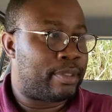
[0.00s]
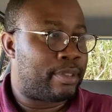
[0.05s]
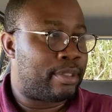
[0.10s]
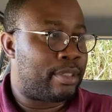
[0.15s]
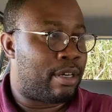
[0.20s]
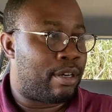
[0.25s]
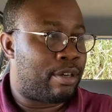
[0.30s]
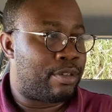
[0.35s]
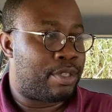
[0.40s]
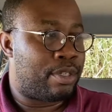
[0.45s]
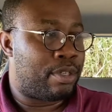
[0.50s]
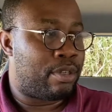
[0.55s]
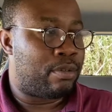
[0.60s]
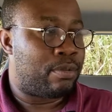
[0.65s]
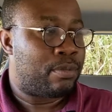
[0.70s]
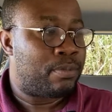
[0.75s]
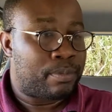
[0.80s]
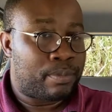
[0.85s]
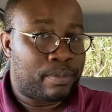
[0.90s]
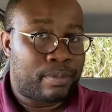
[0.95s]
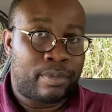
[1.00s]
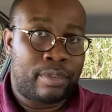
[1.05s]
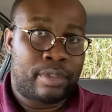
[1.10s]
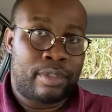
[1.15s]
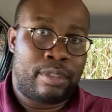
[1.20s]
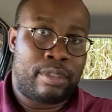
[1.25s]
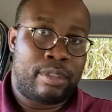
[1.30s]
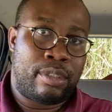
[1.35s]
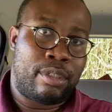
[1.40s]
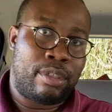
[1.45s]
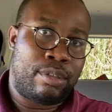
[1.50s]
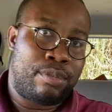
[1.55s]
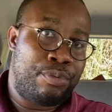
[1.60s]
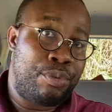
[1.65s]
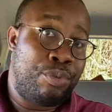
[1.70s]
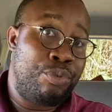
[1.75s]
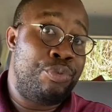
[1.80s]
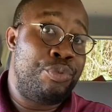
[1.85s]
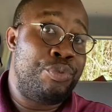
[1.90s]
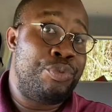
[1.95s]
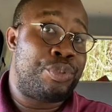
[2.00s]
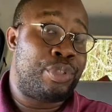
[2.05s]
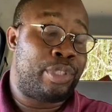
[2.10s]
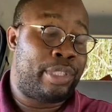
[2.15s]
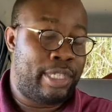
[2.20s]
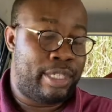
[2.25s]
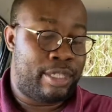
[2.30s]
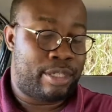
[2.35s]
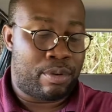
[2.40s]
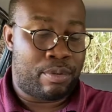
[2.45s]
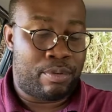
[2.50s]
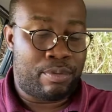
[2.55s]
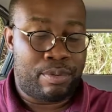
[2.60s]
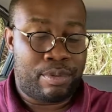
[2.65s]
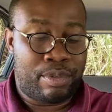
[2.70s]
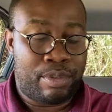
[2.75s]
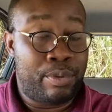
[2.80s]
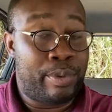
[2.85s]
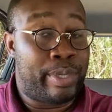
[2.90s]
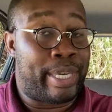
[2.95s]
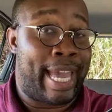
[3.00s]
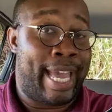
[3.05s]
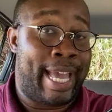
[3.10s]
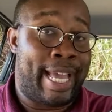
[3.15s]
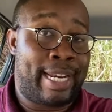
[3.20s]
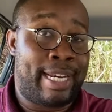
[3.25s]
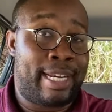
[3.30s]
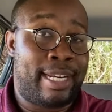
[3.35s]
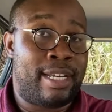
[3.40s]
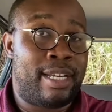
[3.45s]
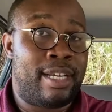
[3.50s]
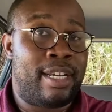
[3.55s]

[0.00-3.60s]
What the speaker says: also, you can,